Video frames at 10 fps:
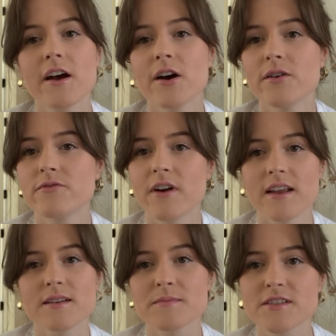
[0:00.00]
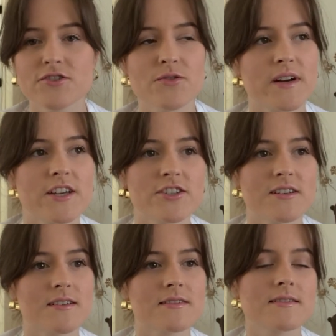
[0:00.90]
random
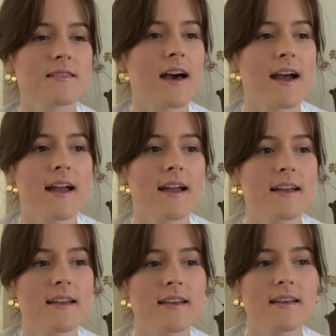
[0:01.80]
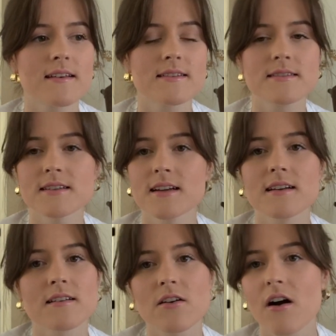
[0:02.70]
situations, like sitting
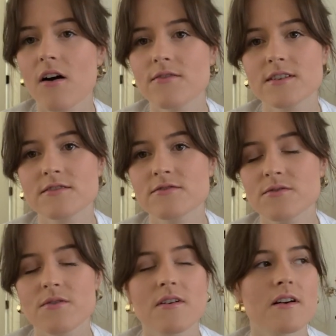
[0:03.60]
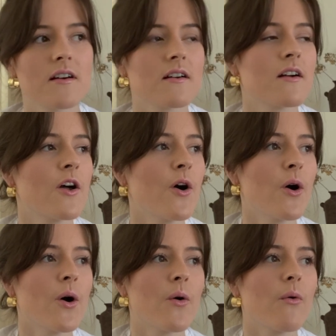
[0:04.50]
in a coffee store
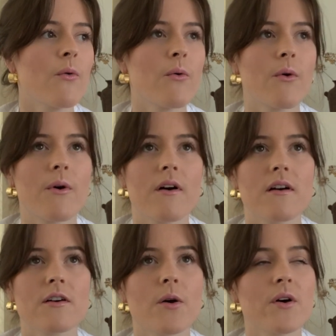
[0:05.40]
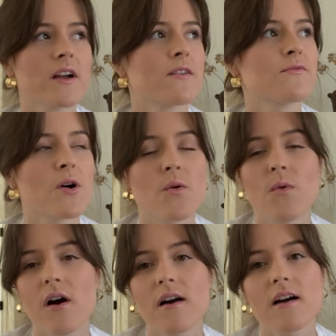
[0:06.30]
or going for a
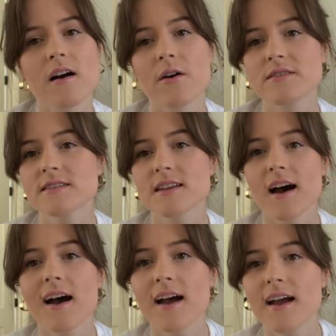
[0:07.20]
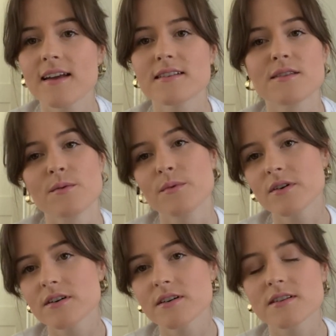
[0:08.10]
walk outside in the
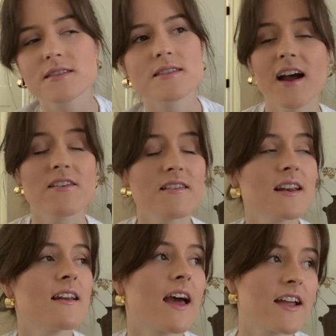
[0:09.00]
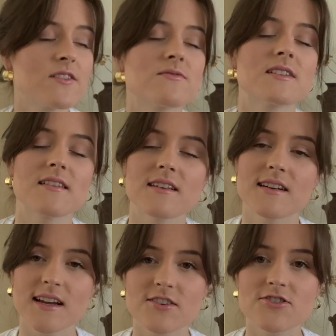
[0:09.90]
woods. I really like using the
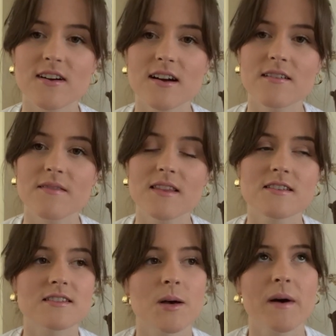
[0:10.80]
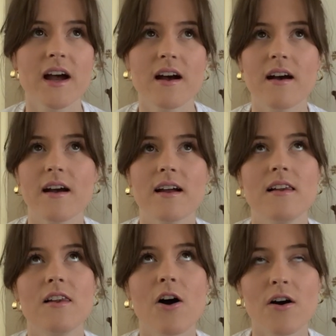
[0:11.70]
nature. In the summer I
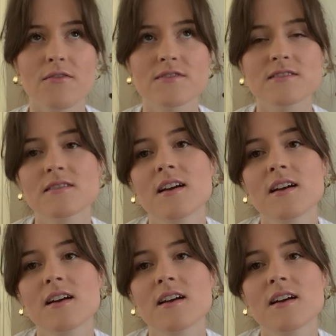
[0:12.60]
loved